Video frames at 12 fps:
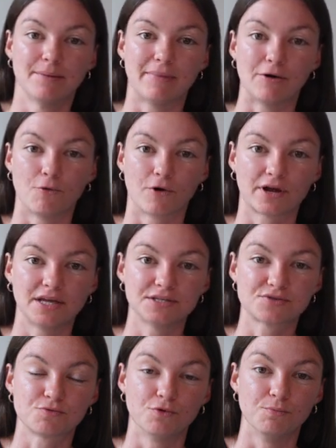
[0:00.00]
my
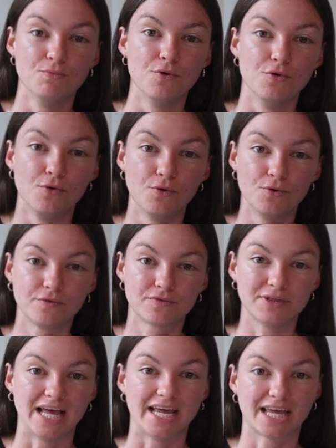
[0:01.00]
organs will move
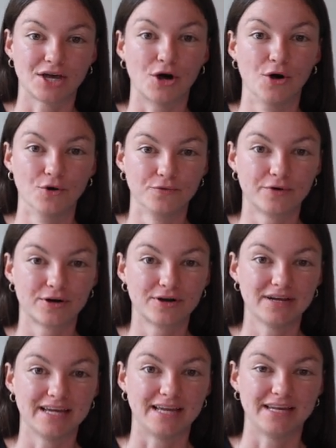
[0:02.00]
like over,
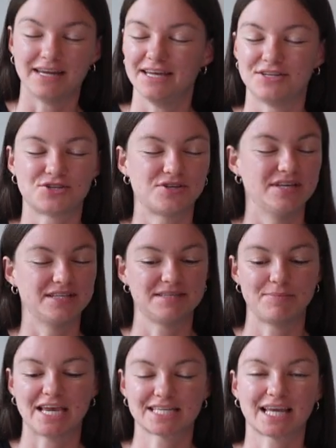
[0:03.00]
and it
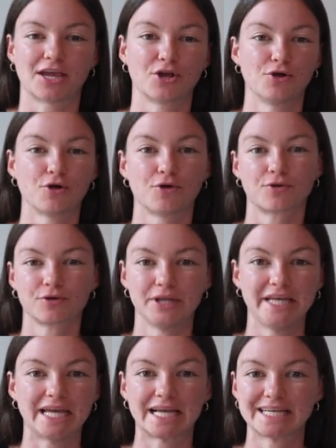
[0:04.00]
makes like a
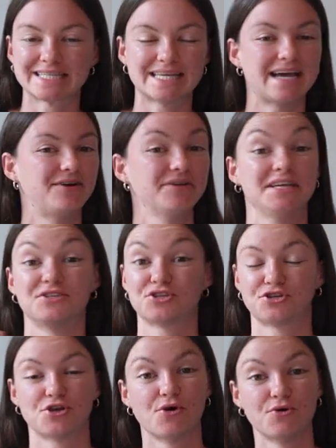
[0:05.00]
gurgling sound. It's
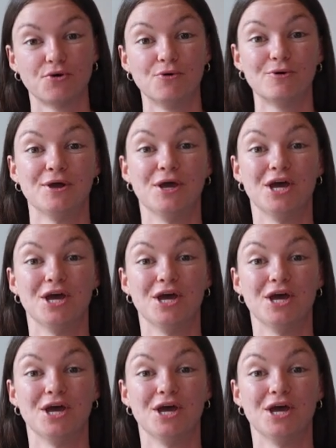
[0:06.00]
so